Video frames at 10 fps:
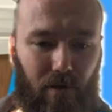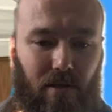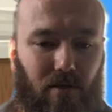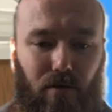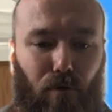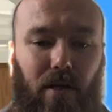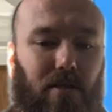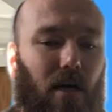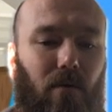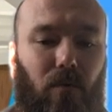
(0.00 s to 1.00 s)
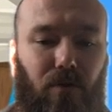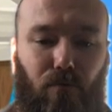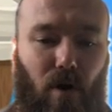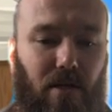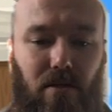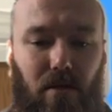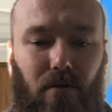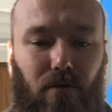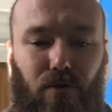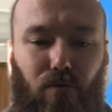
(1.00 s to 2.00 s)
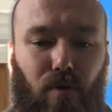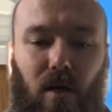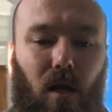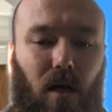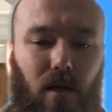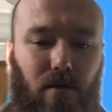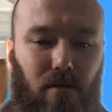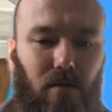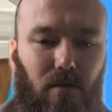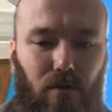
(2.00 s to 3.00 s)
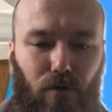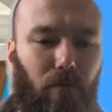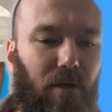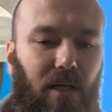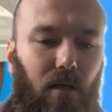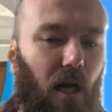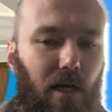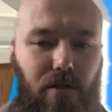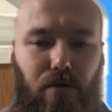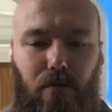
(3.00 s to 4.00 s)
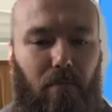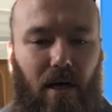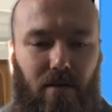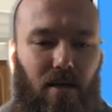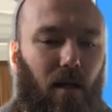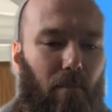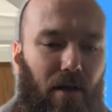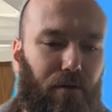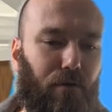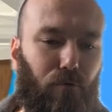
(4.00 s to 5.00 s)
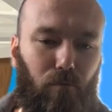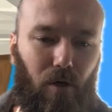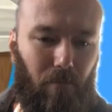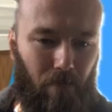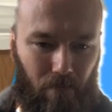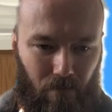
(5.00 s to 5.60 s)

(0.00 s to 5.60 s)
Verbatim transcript: place at the right time with the right skills to realize that you're being lied to by a telepathic robot.